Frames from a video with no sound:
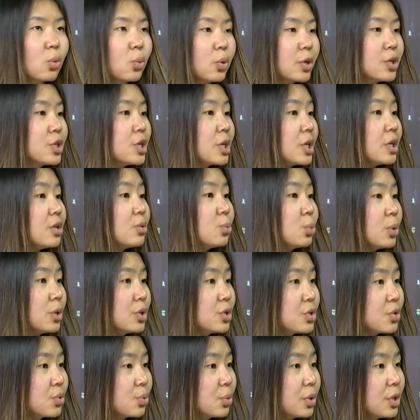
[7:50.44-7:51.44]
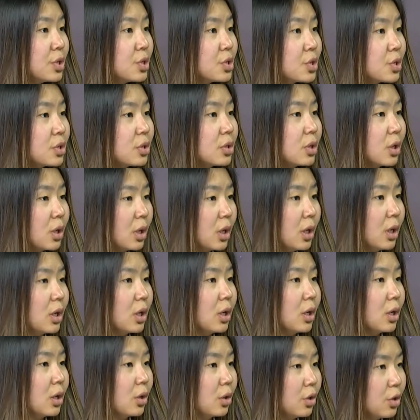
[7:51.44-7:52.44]
in which region
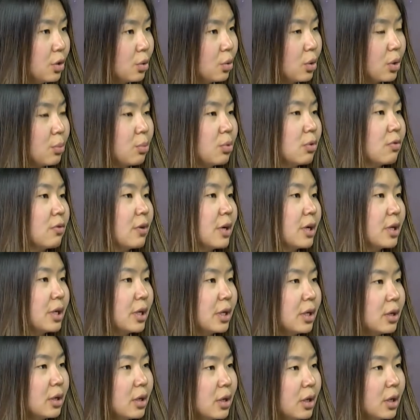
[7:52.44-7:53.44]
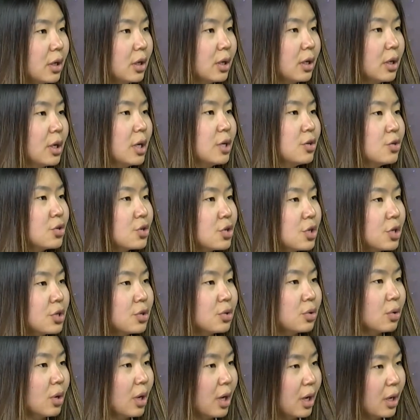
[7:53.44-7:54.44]
you are providing energy
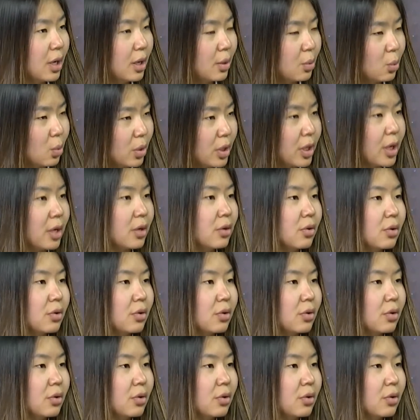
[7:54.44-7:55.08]
to 100,000